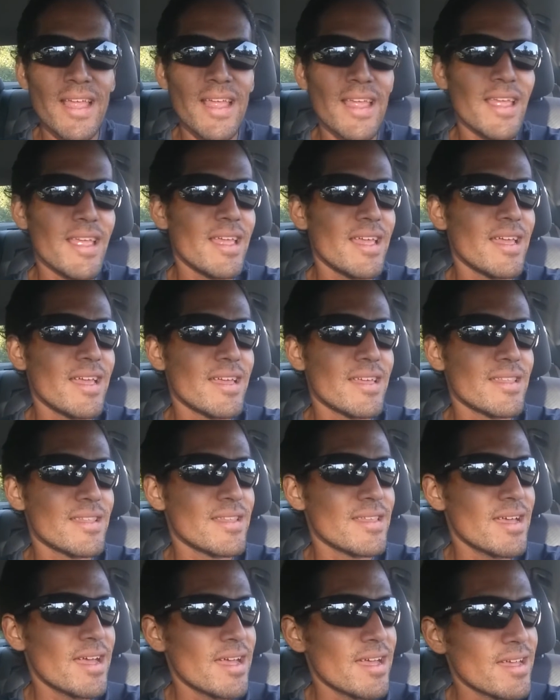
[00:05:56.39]

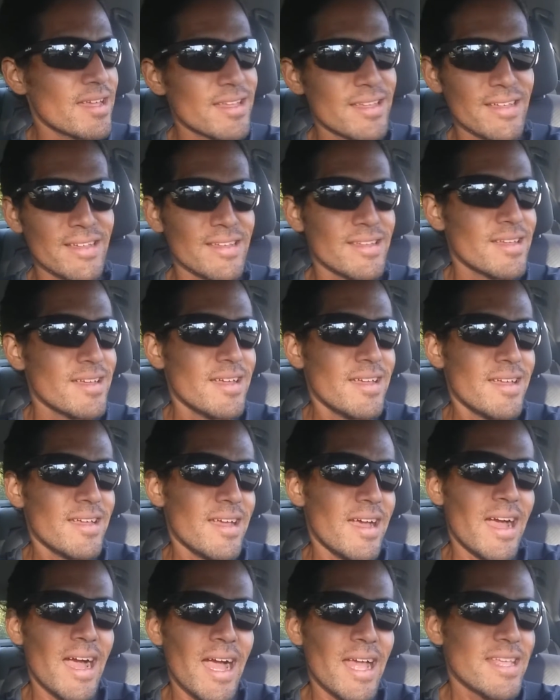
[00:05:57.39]
And
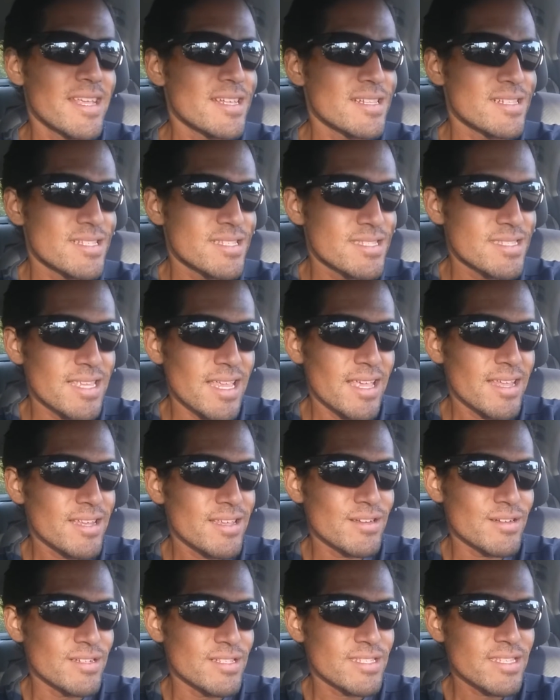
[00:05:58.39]
I could stand
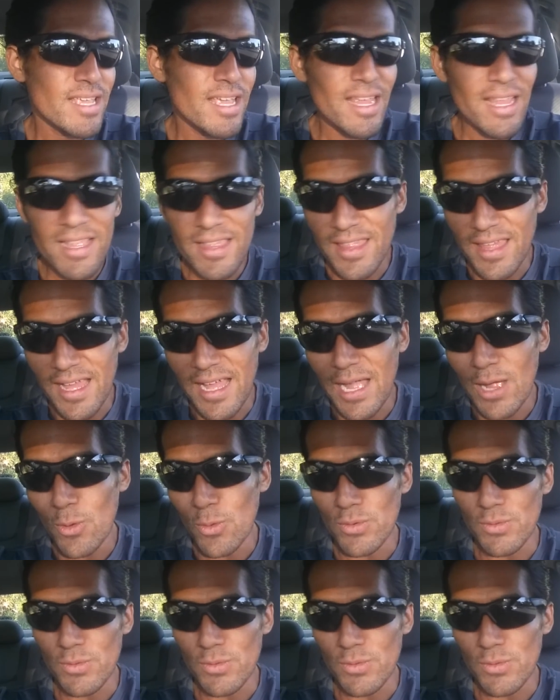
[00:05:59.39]
here and say that I